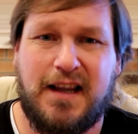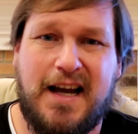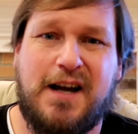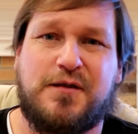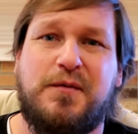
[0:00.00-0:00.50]

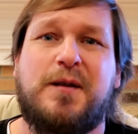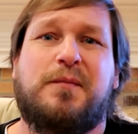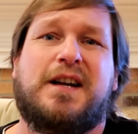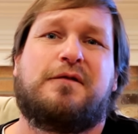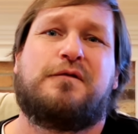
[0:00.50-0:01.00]
allows me to
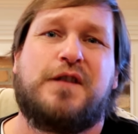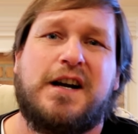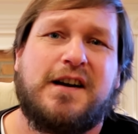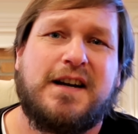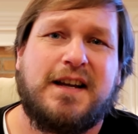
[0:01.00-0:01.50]
make
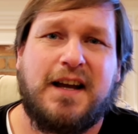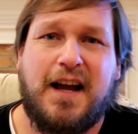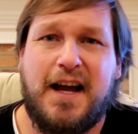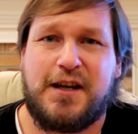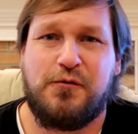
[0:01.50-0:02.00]
very
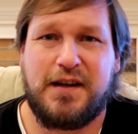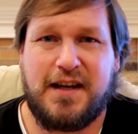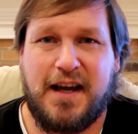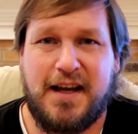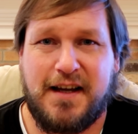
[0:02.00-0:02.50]
accurate
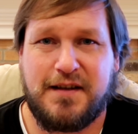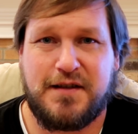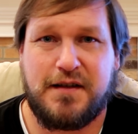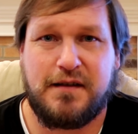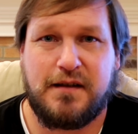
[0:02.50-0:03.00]

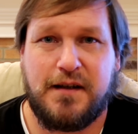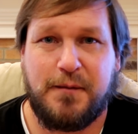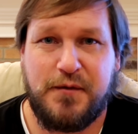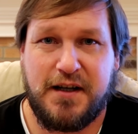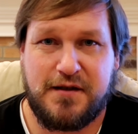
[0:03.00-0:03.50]
casts
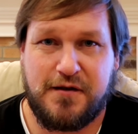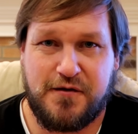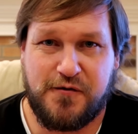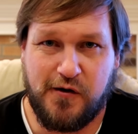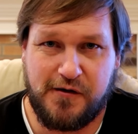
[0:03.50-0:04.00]
up next to
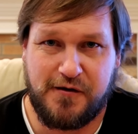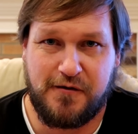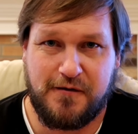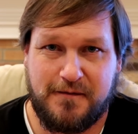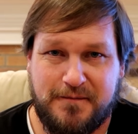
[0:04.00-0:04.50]

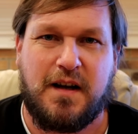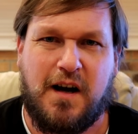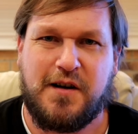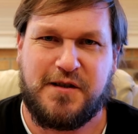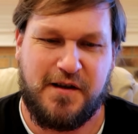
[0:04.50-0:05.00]
structure.
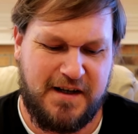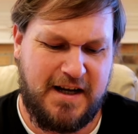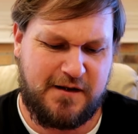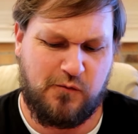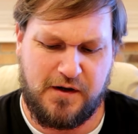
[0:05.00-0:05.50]
Alright, so the
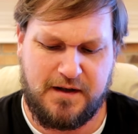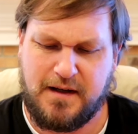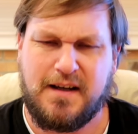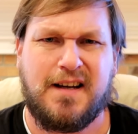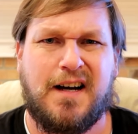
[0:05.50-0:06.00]
next one,
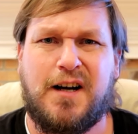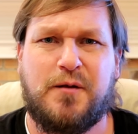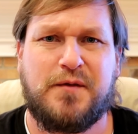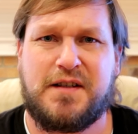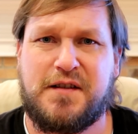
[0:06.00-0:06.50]

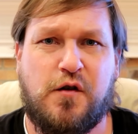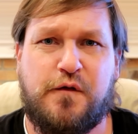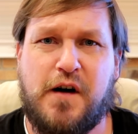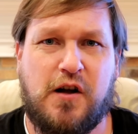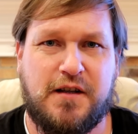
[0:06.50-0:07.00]
this is going
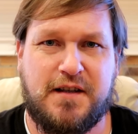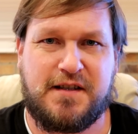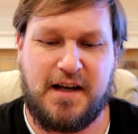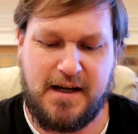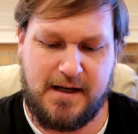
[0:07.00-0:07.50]
to fall in the
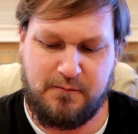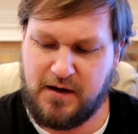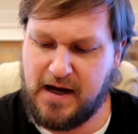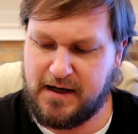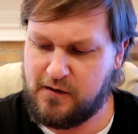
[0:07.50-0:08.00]
same
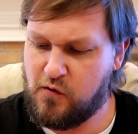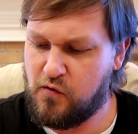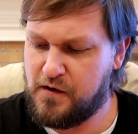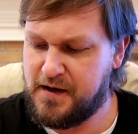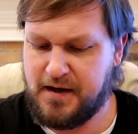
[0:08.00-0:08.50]

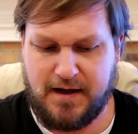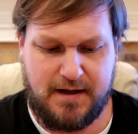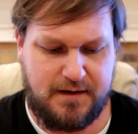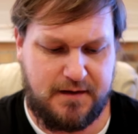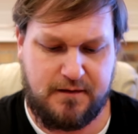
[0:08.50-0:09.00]
category
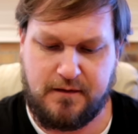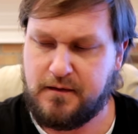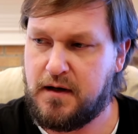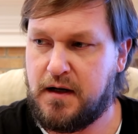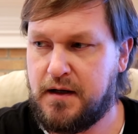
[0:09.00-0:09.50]
as
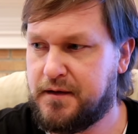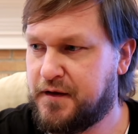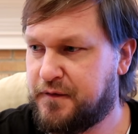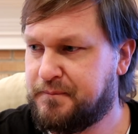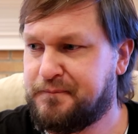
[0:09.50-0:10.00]

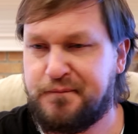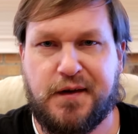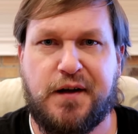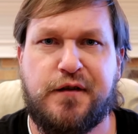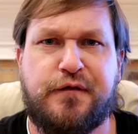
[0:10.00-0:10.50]
the
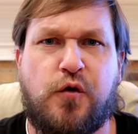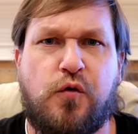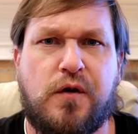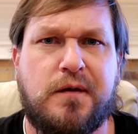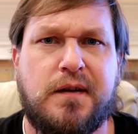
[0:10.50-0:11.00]
other
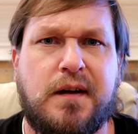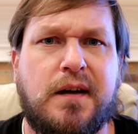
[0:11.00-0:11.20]
four.